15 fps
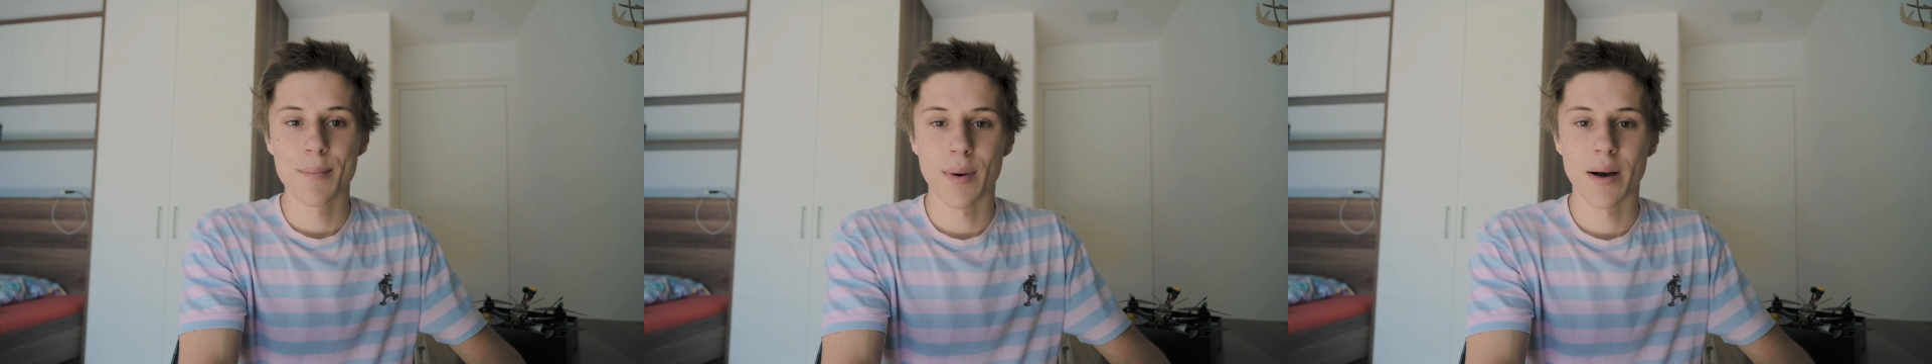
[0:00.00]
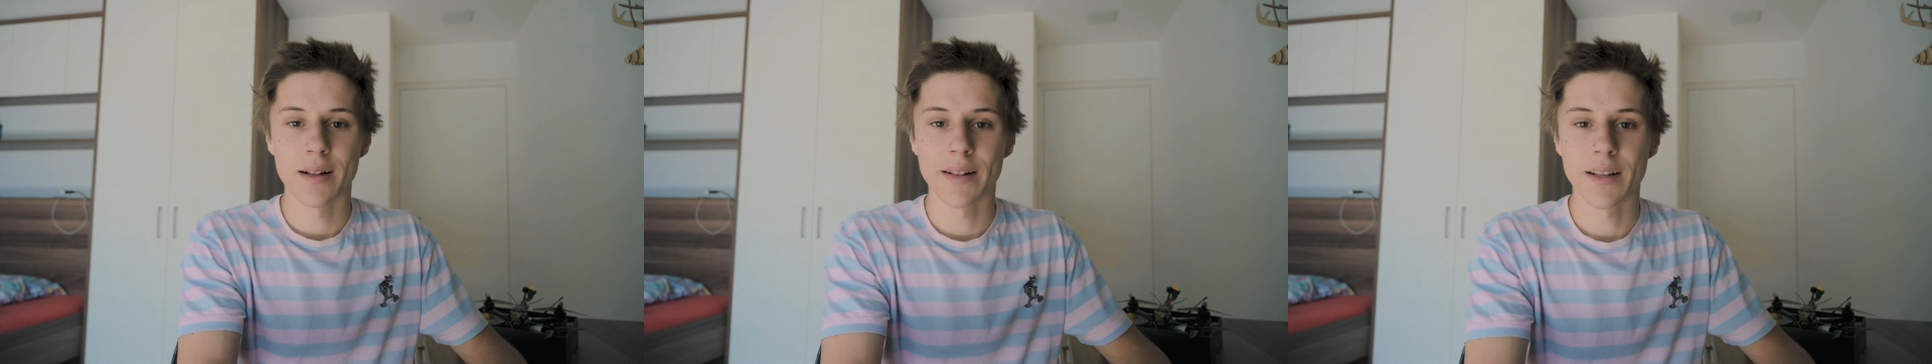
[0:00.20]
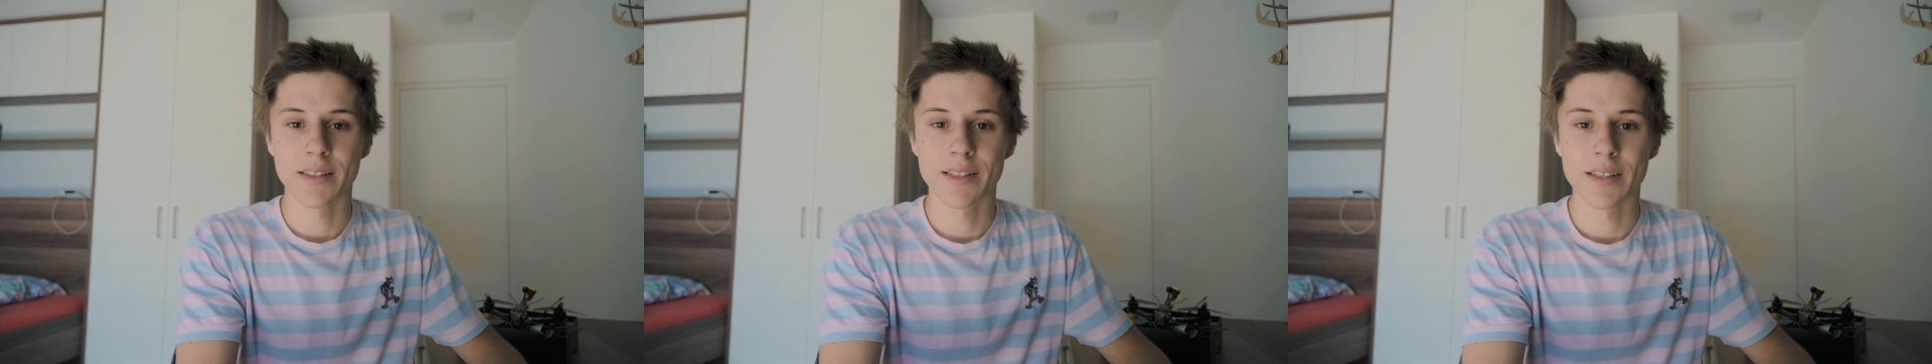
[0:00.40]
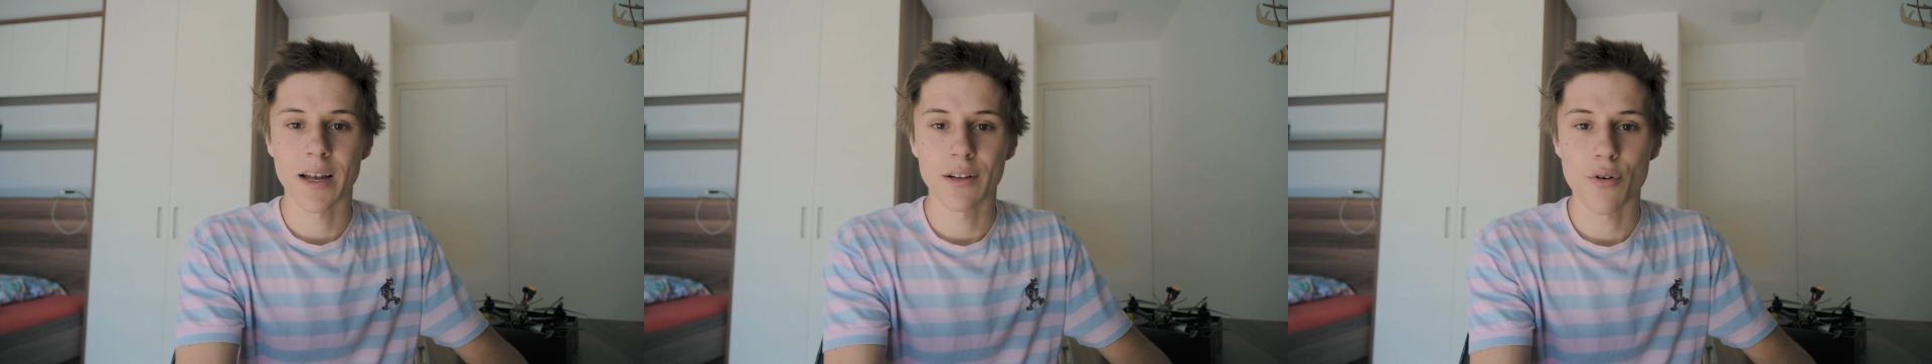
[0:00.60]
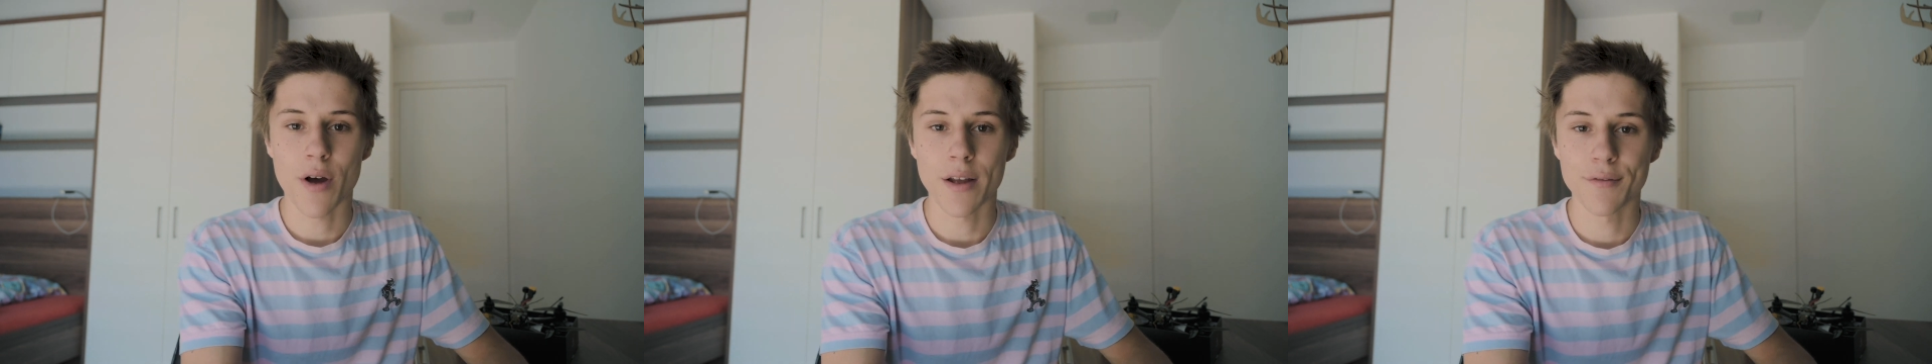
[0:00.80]
But let's
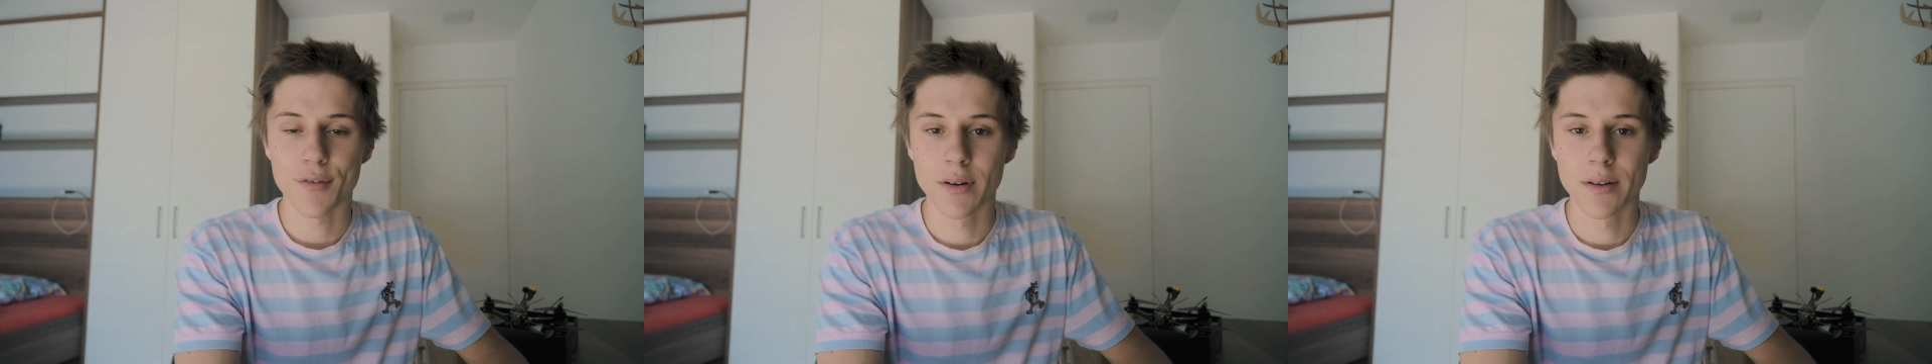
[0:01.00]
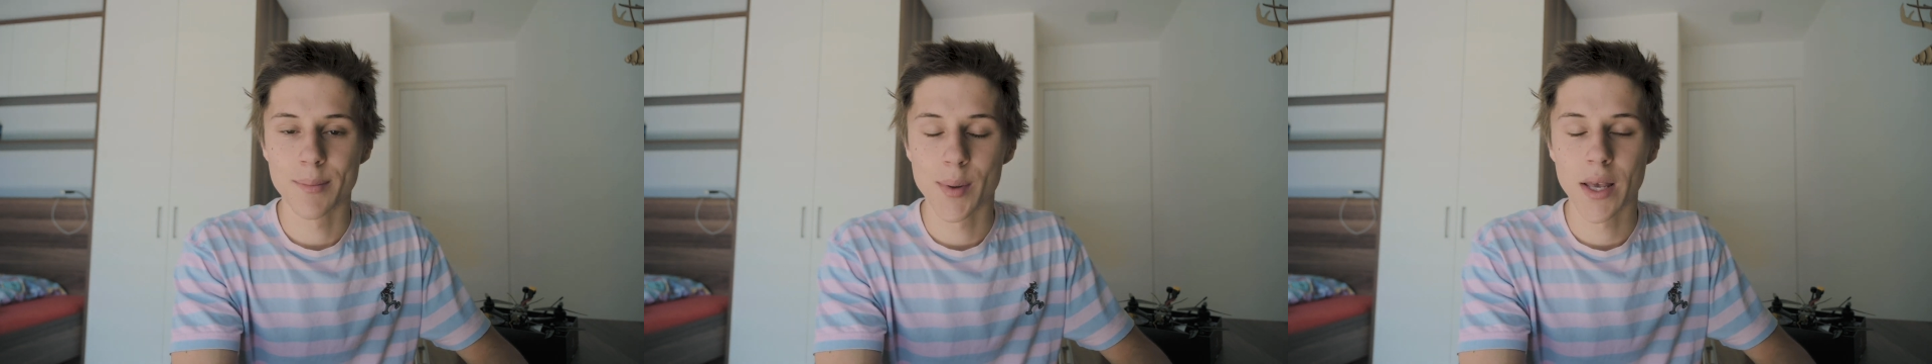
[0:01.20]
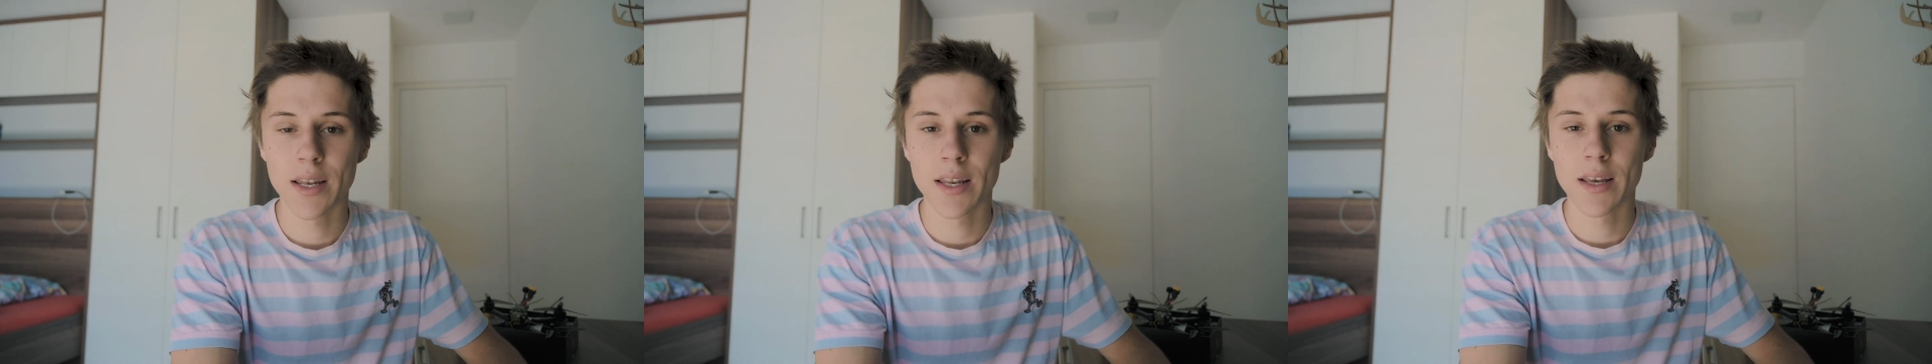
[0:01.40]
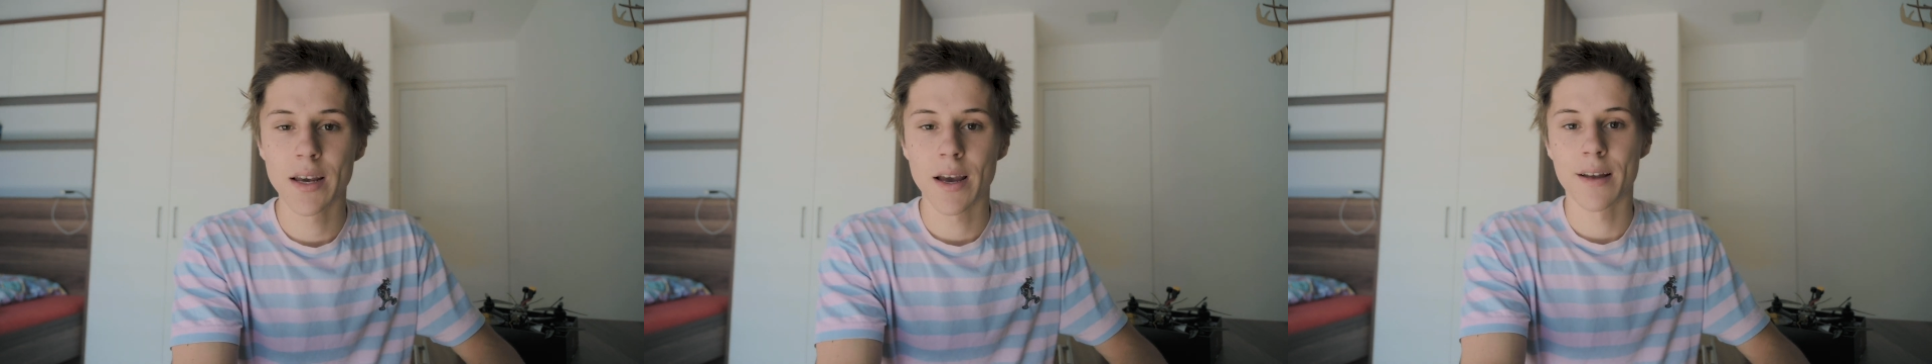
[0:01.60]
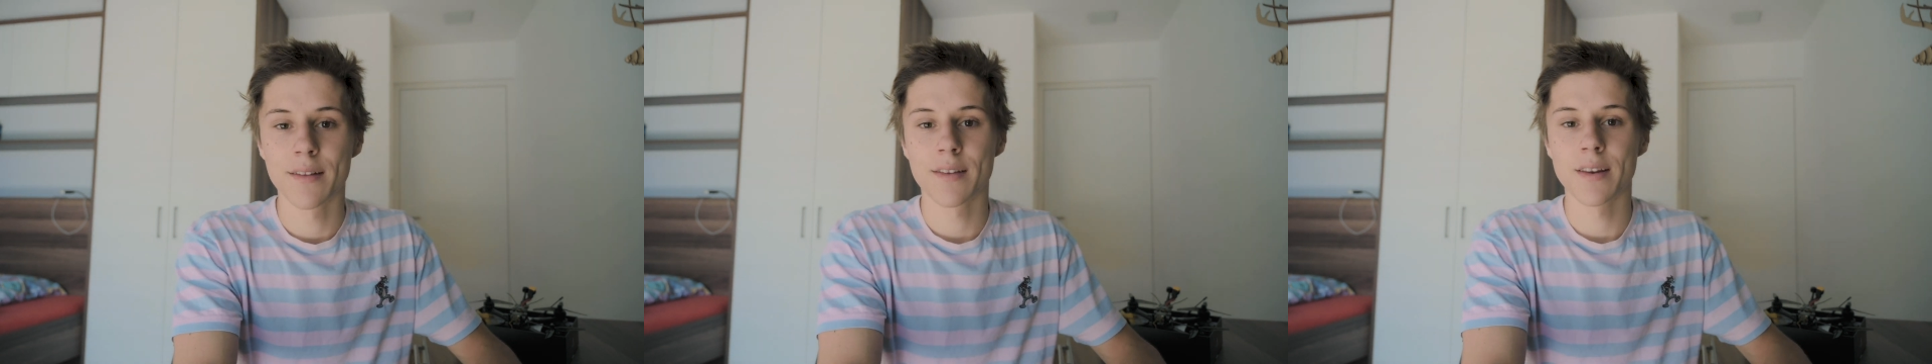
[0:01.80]
start right from the beginning and